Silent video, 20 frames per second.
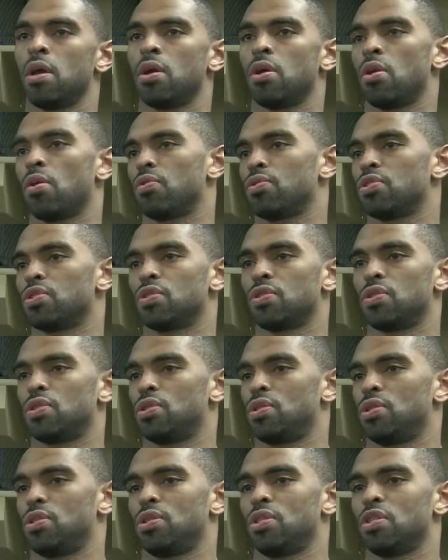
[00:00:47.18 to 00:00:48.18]
you know, just
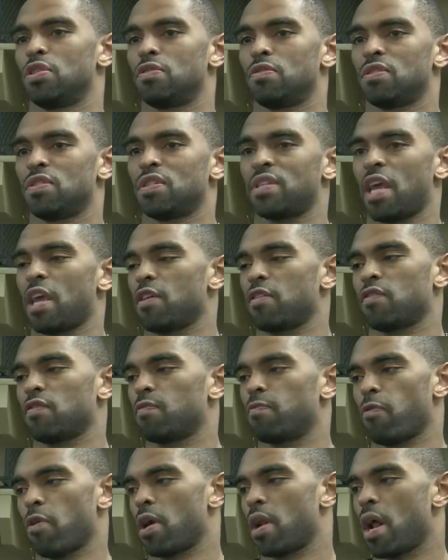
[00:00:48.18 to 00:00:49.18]
just stay
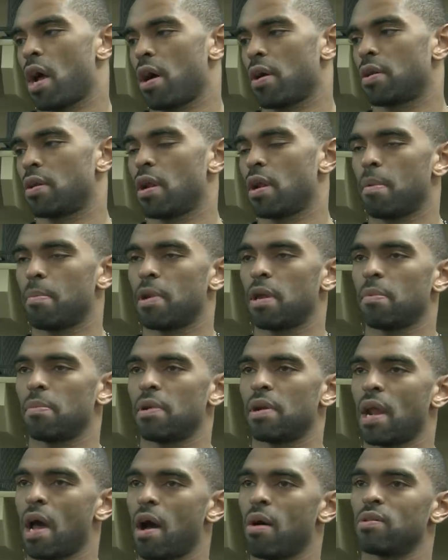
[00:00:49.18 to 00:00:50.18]
spread out, you know what right. I mean?
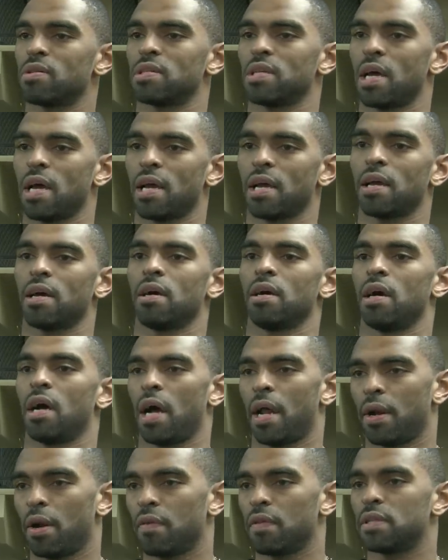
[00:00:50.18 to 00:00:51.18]
But now it's like
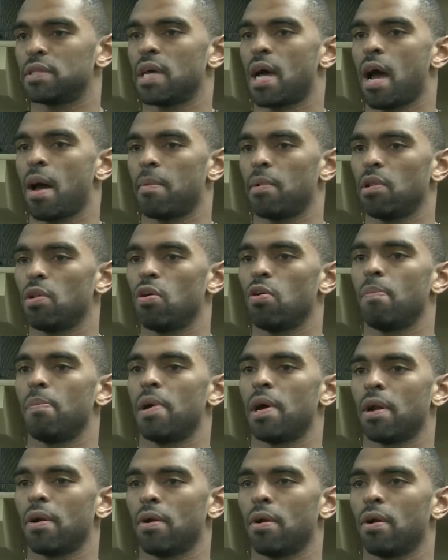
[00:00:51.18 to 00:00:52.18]
I know the time a little
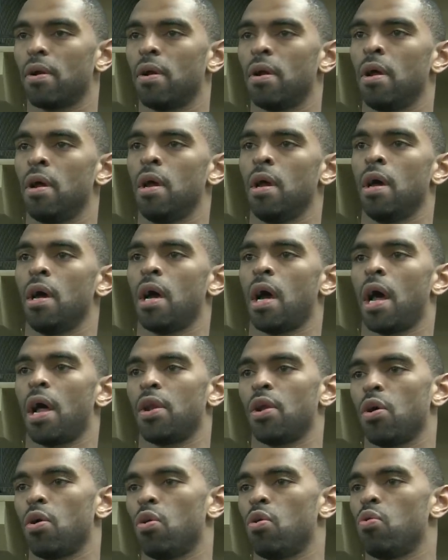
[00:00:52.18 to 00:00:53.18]
better. I
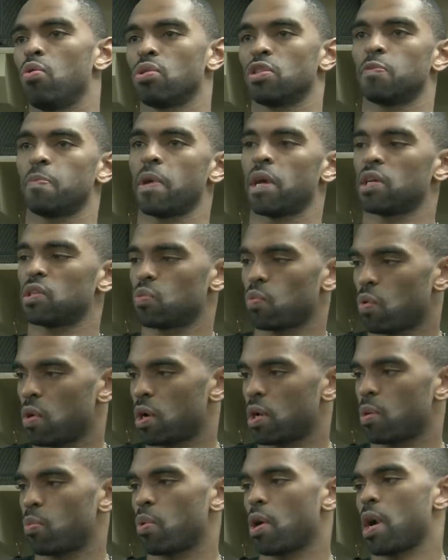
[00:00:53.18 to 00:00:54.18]
know who expects
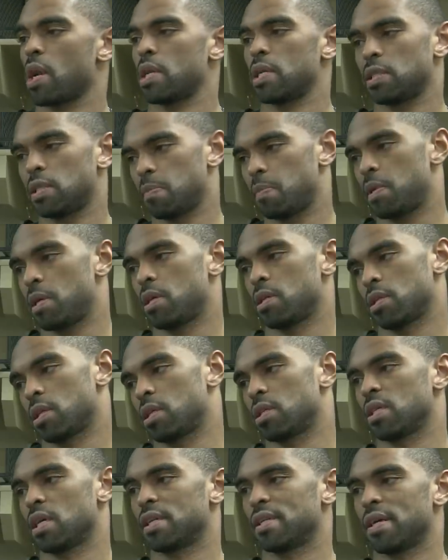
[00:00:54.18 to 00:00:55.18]
what, where I need to be, and
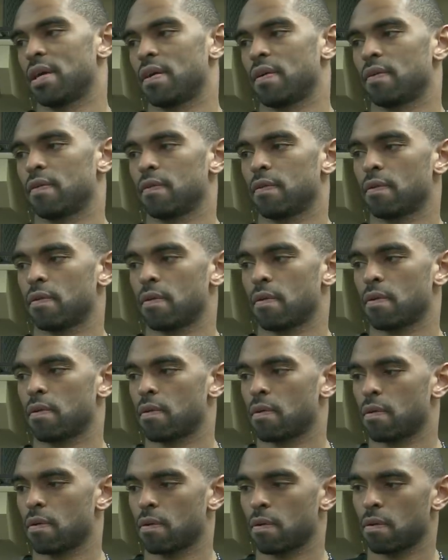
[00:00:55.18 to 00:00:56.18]
things like that.
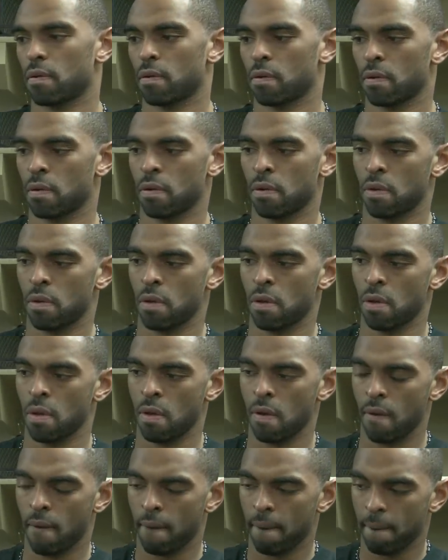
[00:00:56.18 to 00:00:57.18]
Uh, uh, how is it
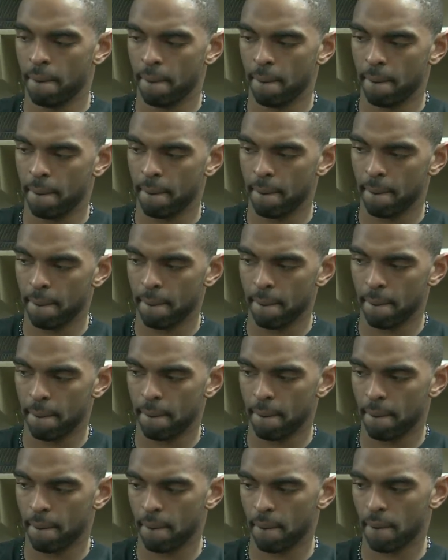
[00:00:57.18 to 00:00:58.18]
working with,
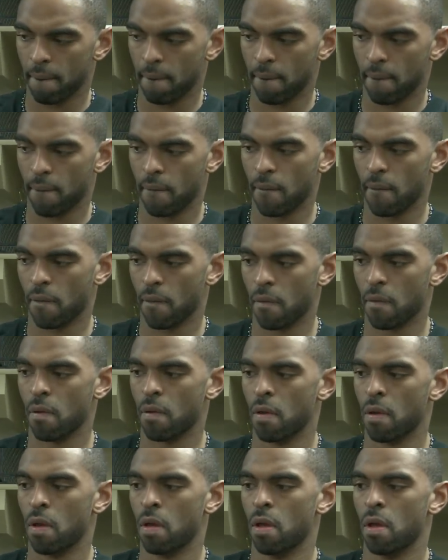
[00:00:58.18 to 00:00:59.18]
as you said, getting to know
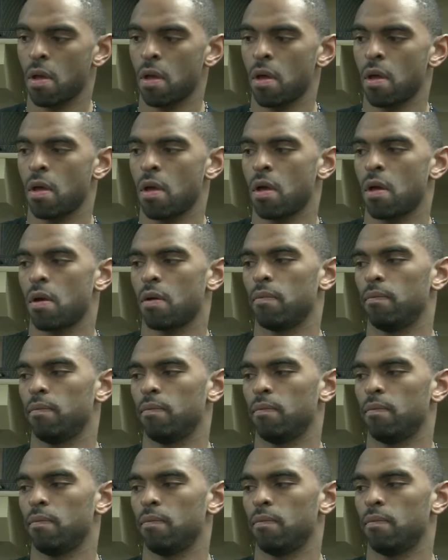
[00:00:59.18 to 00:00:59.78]
guys and like